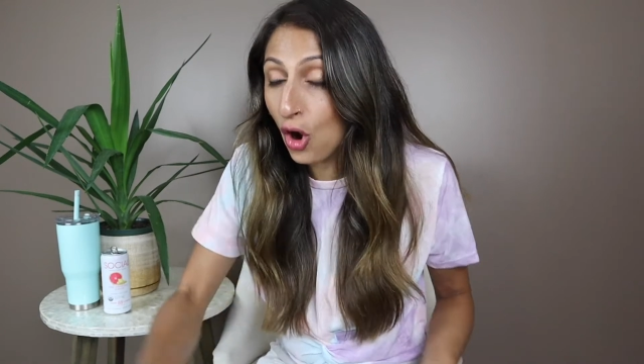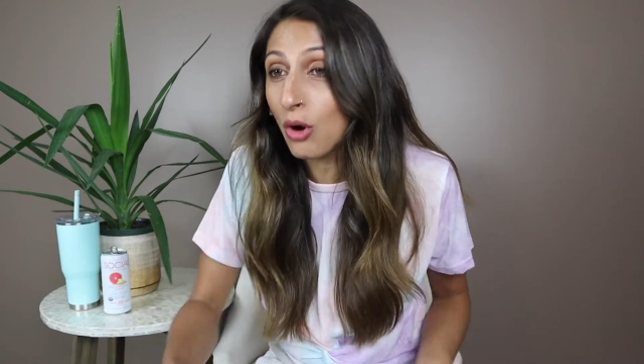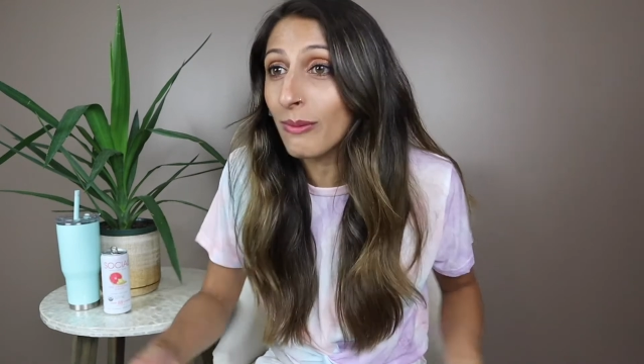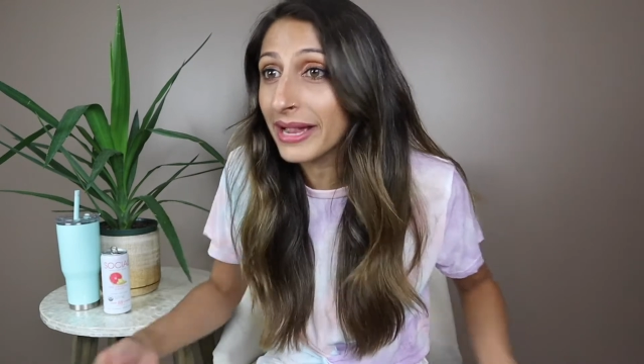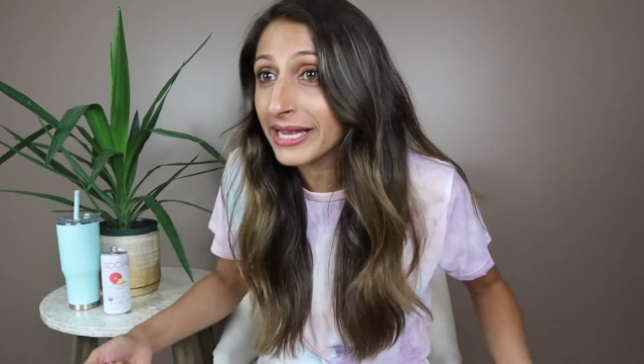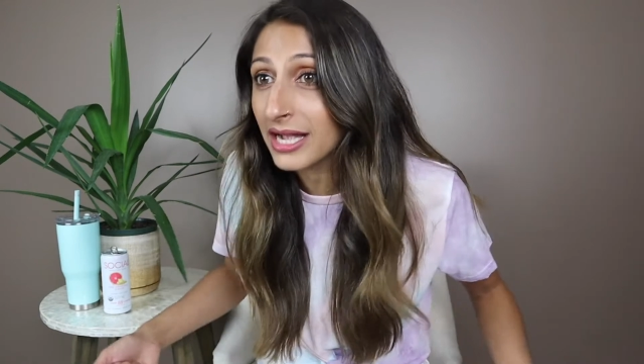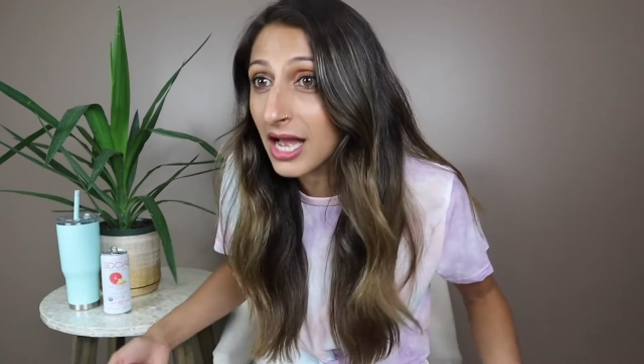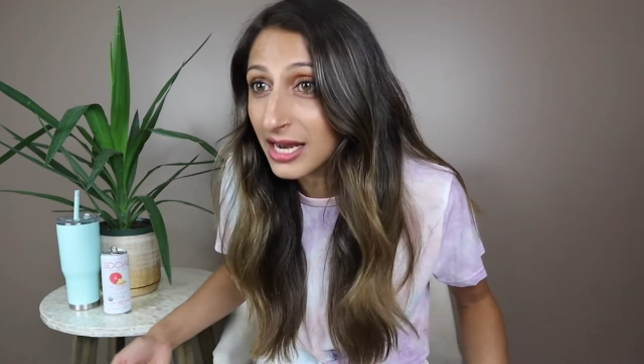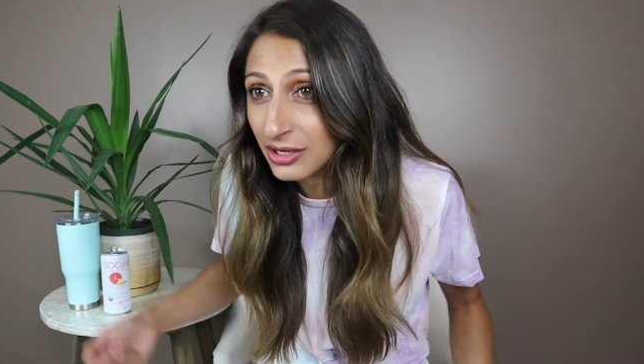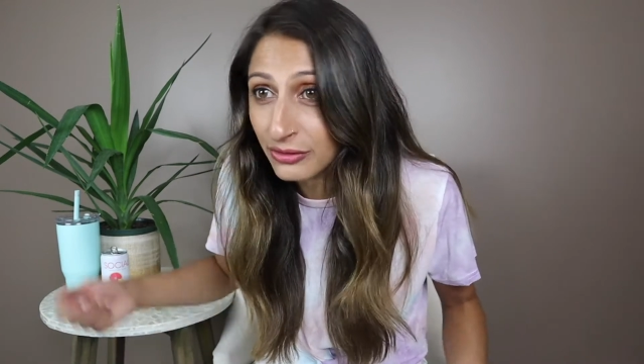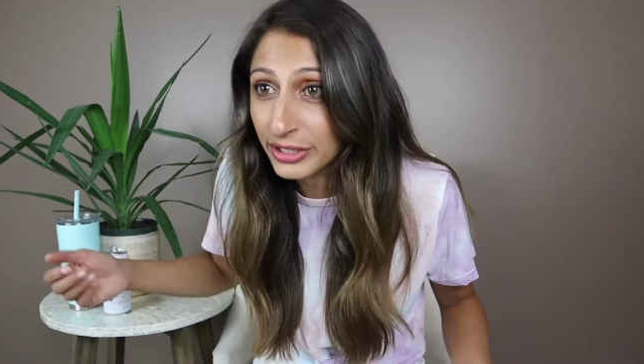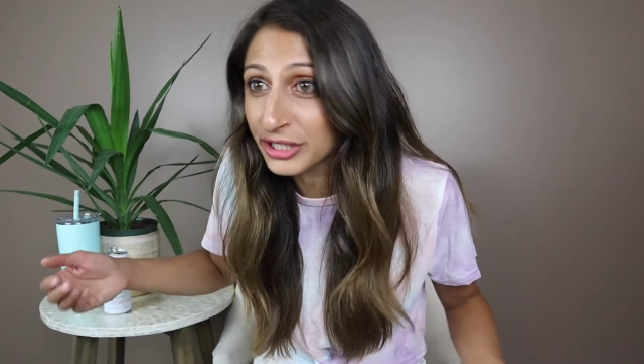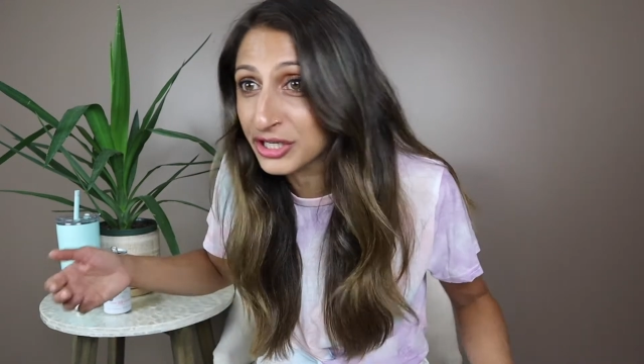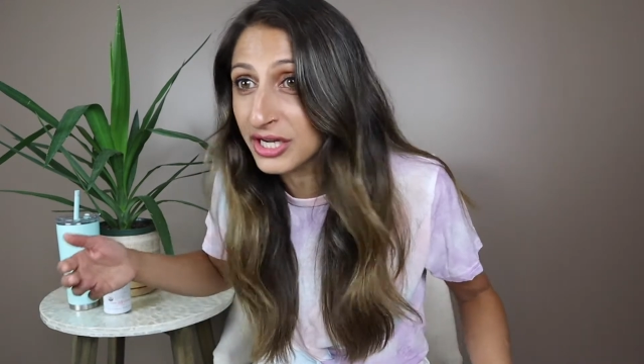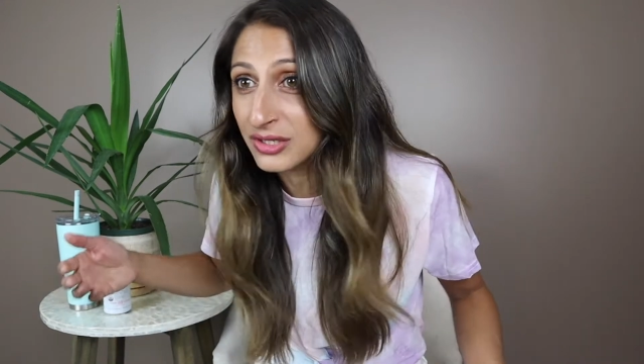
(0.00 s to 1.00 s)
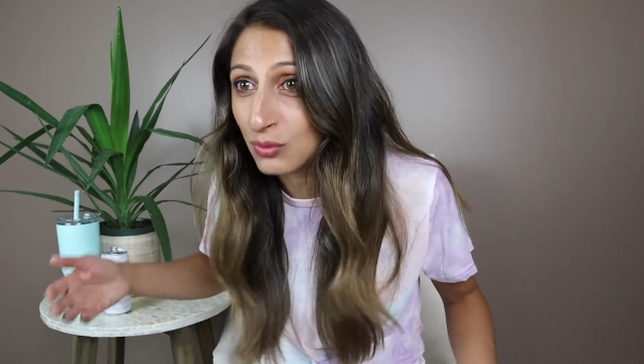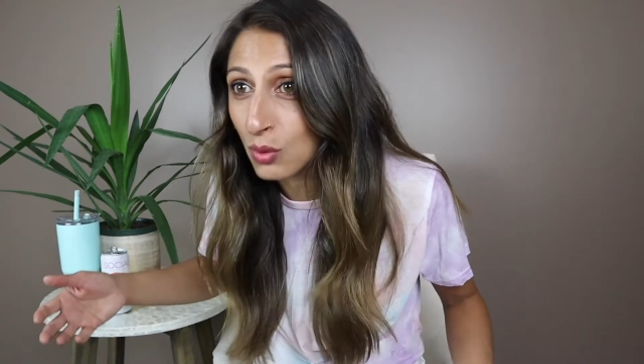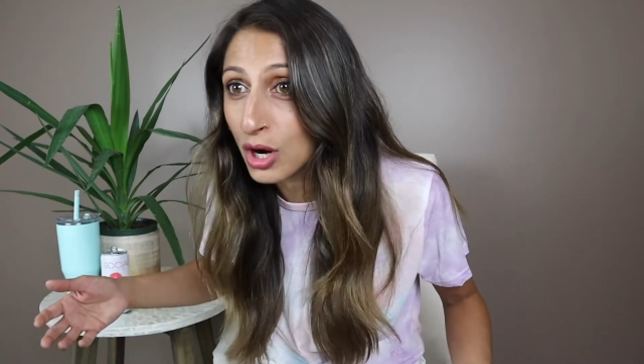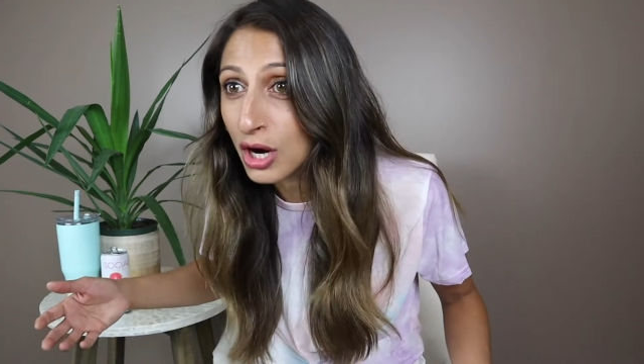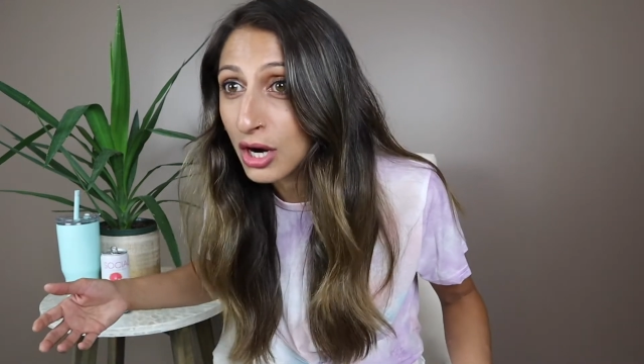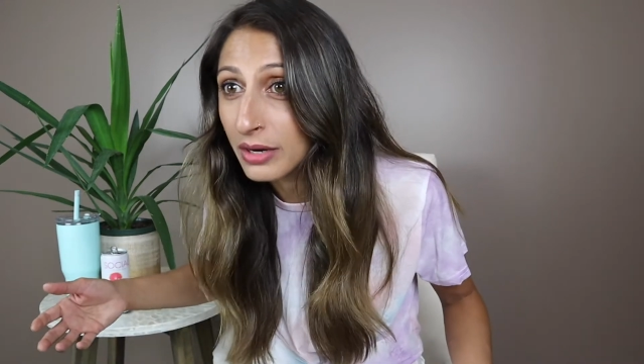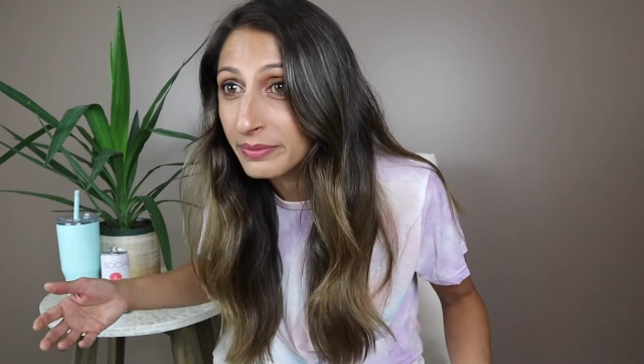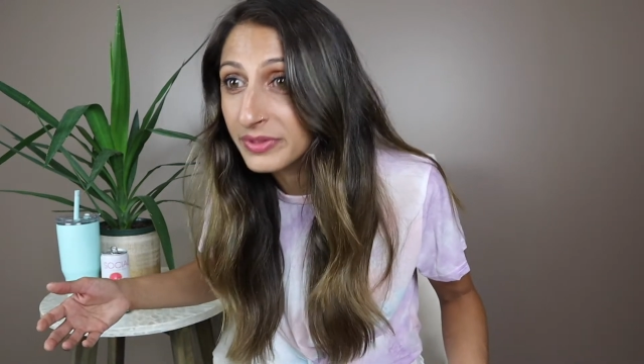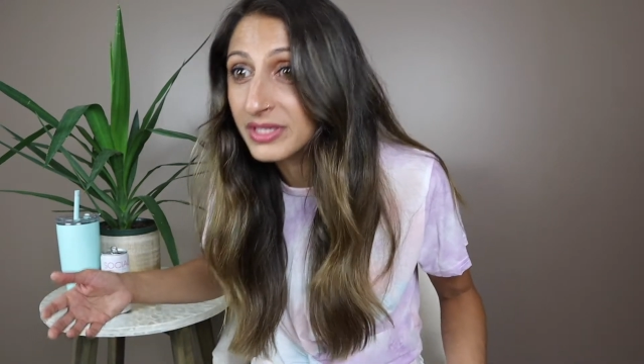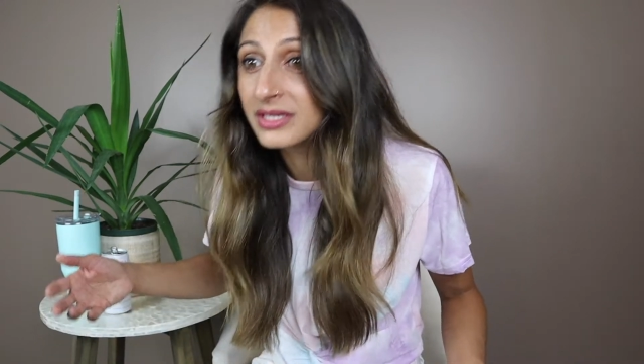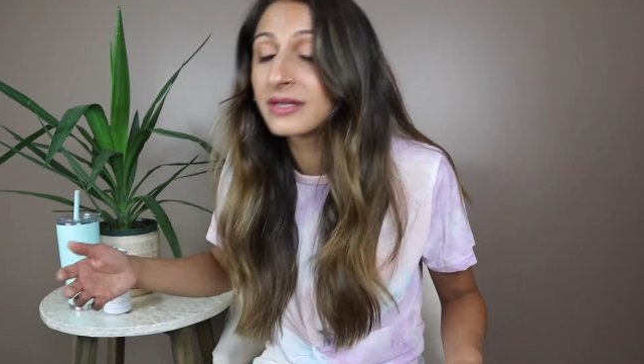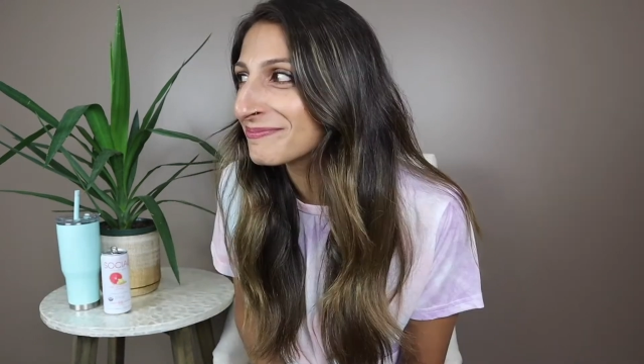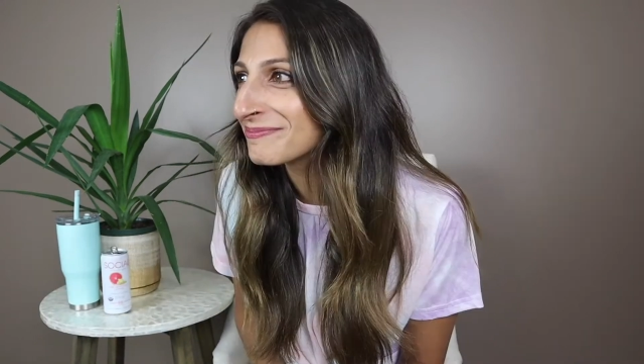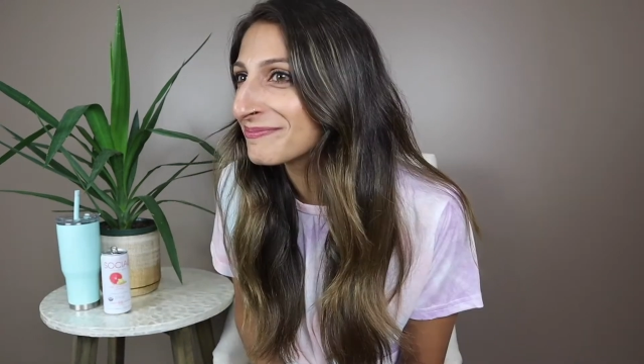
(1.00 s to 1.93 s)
"Oh my god, Krish has worms."